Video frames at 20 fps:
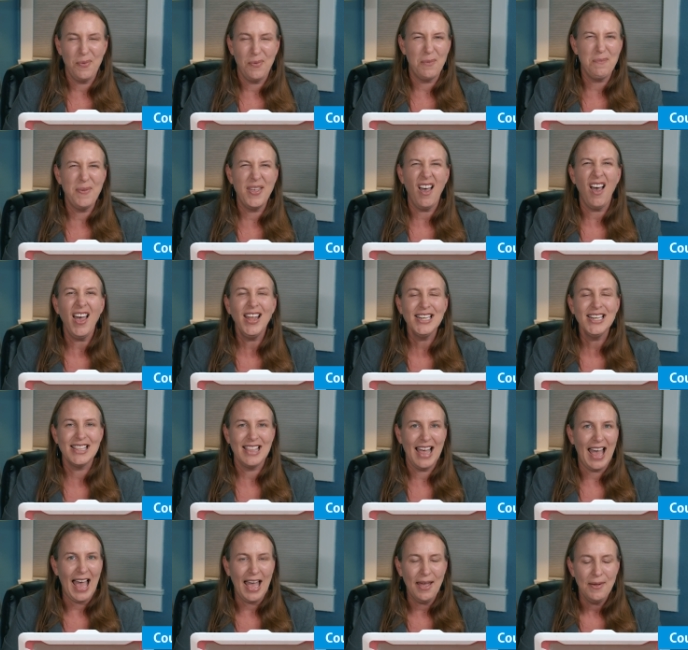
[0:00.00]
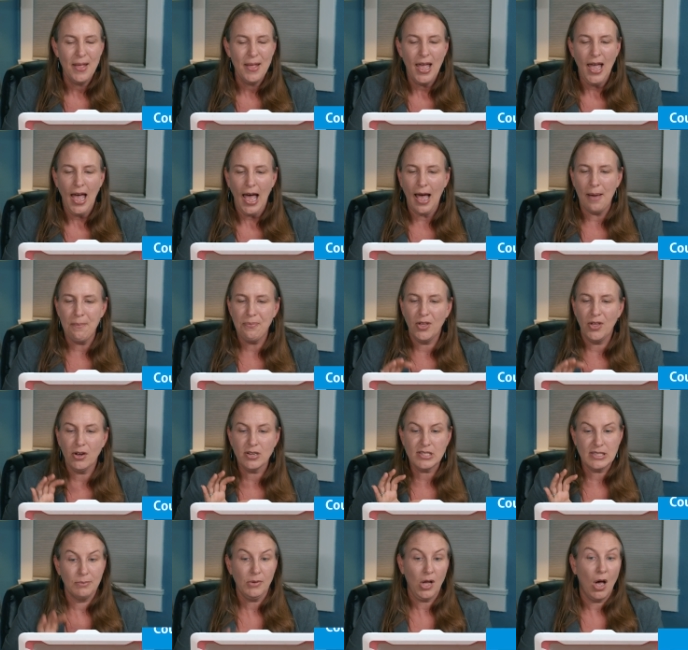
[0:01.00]
But beyond that, um, there
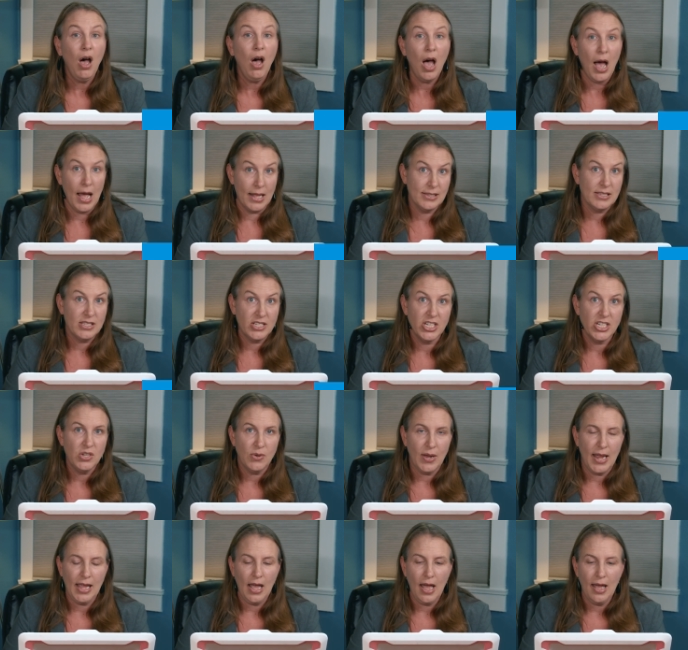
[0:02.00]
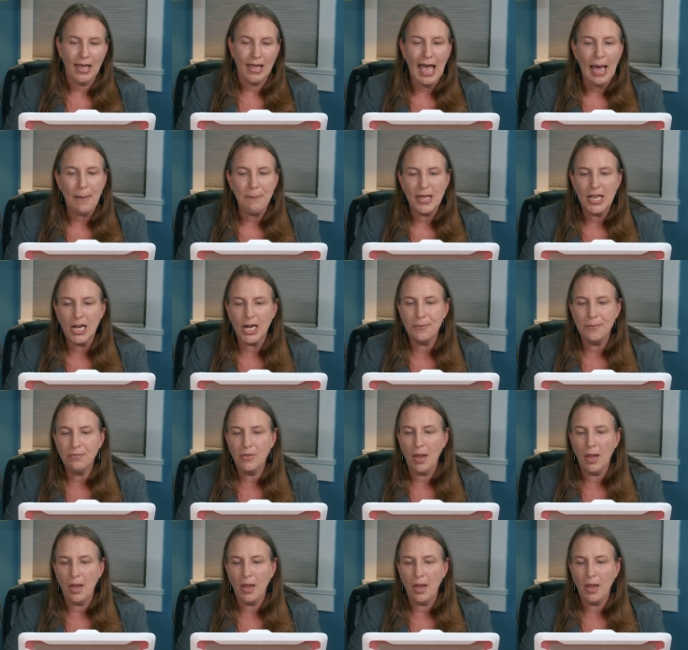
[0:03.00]
are some cons to doing a gap year.